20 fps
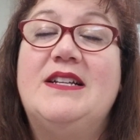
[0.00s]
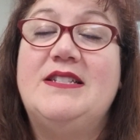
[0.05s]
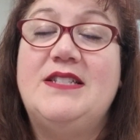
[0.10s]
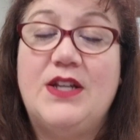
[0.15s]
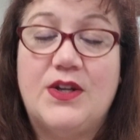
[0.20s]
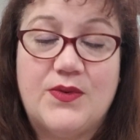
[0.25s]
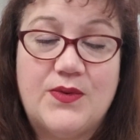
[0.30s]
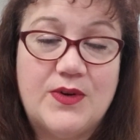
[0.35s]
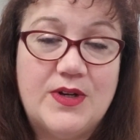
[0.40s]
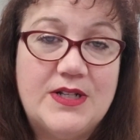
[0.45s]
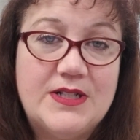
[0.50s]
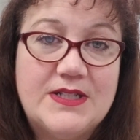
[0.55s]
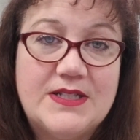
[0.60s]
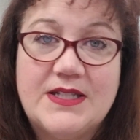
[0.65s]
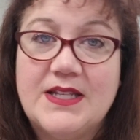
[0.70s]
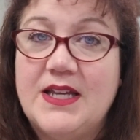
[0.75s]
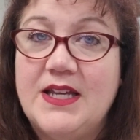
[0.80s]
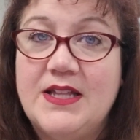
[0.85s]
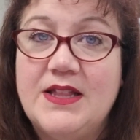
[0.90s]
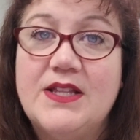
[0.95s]

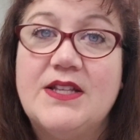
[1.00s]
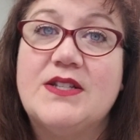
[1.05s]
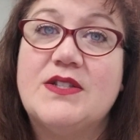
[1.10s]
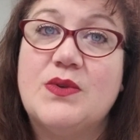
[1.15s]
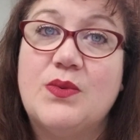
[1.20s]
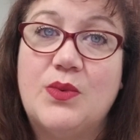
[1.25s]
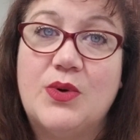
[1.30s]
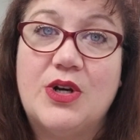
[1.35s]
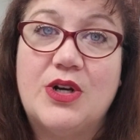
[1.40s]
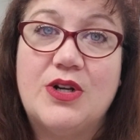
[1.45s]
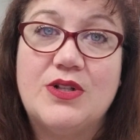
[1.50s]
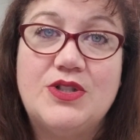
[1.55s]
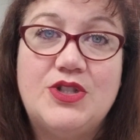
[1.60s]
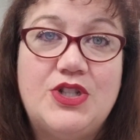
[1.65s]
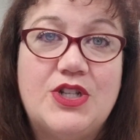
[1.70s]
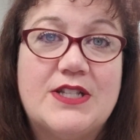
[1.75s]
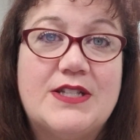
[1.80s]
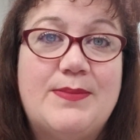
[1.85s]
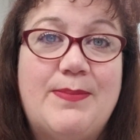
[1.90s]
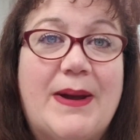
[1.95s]
difference in this world
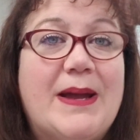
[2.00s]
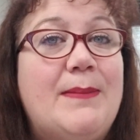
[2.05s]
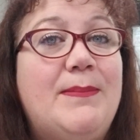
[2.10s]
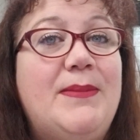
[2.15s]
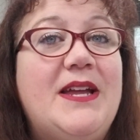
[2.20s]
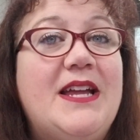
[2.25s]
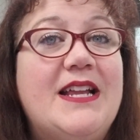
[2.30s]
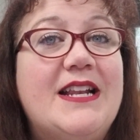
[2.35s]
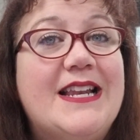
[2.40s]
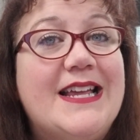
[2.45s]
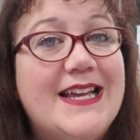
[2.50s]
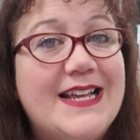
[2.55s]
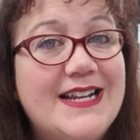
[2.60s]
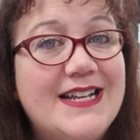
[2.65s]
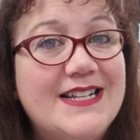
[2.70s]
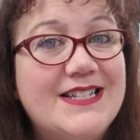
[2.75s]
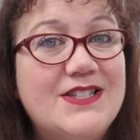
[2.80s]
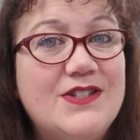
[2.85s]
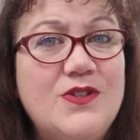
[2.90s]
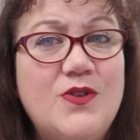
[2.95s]
just by being in it.